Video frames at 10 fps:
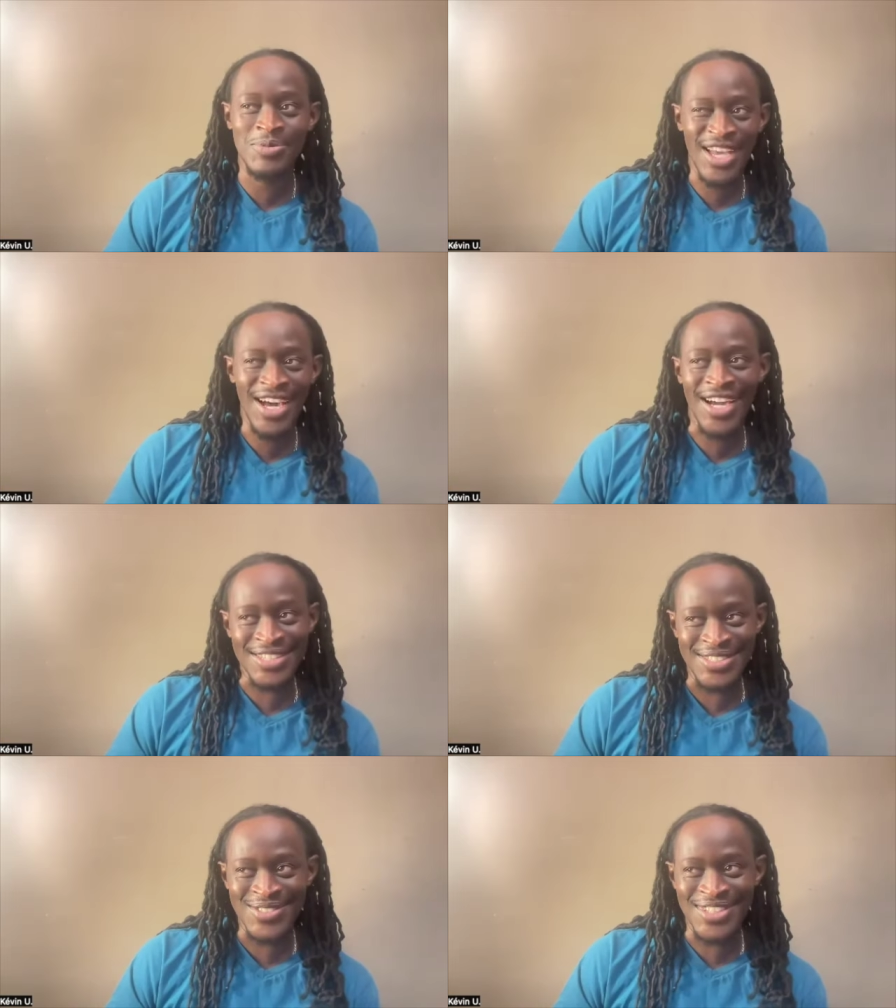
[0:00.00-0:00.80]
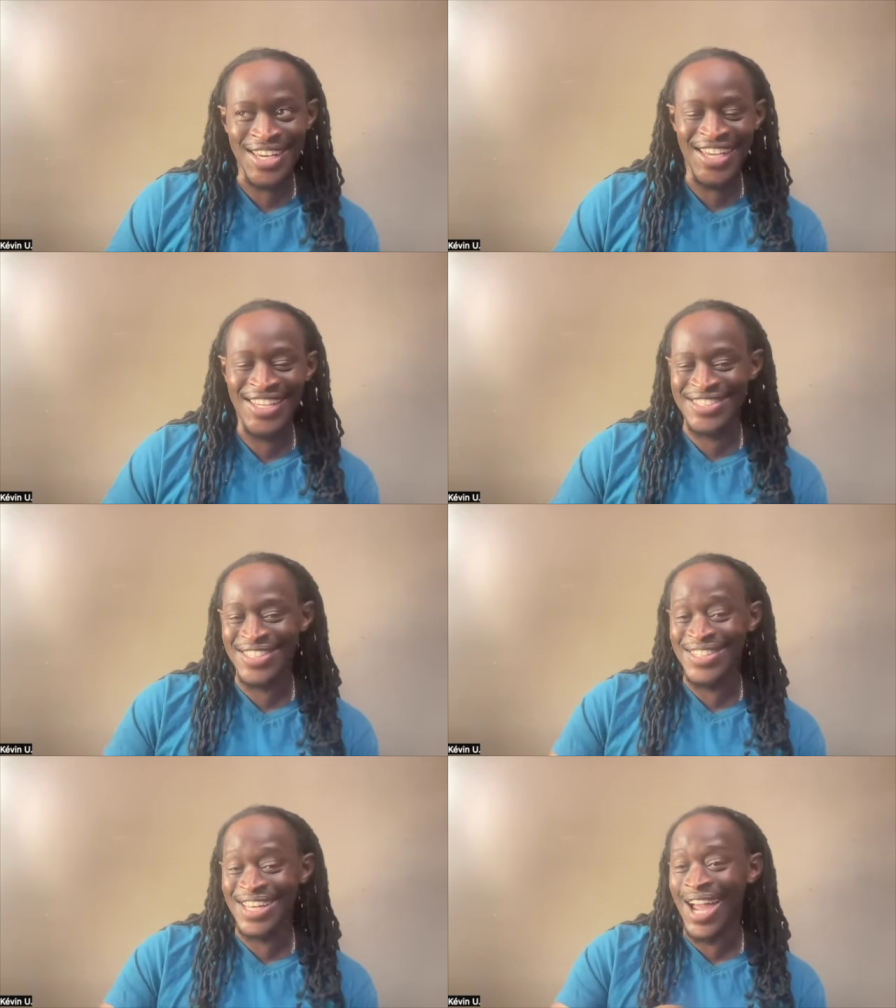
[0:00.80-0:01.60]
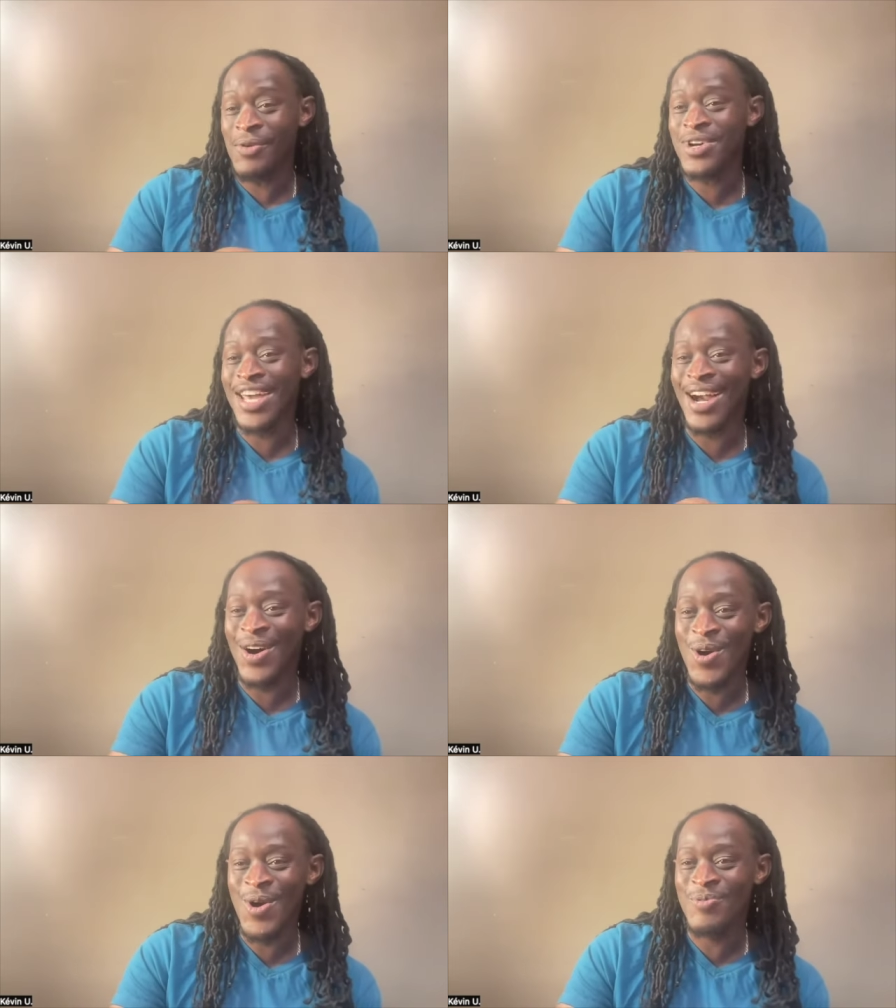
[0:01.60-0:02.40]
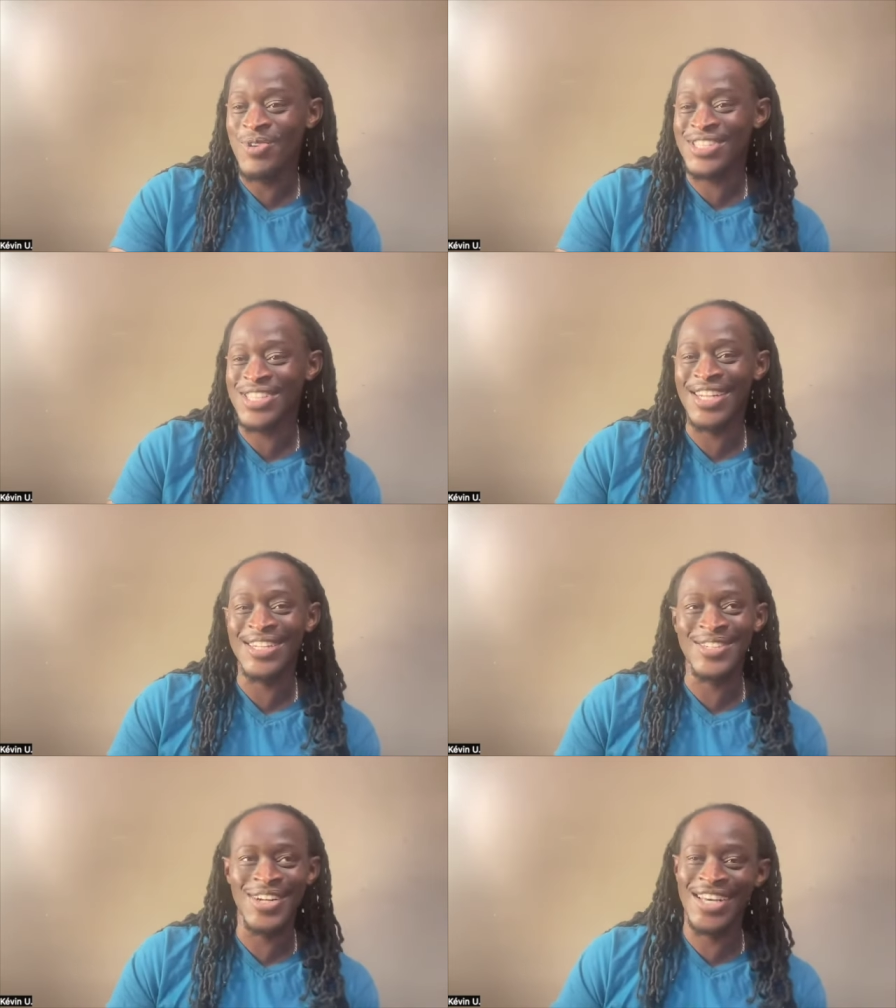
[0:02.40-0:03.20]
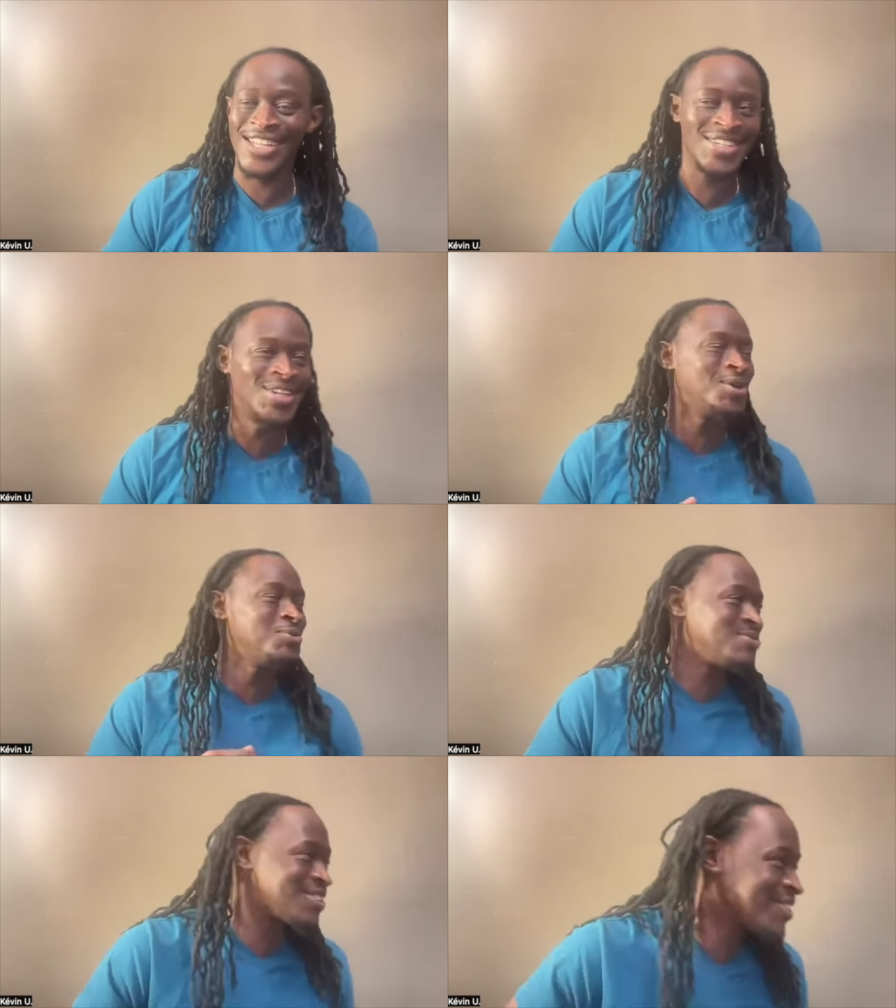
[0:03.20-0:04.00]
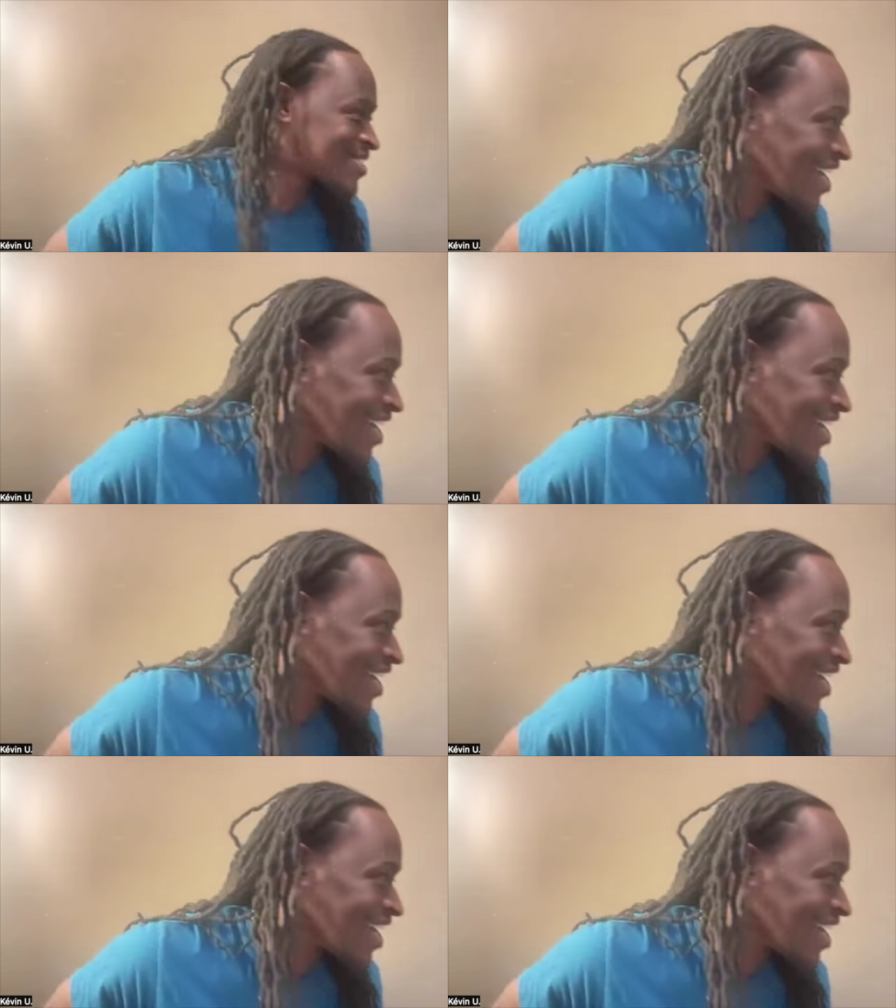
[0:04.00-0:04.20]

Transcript: I could do that. And so like I went at home and tried to do it. I was like, nope, Joe got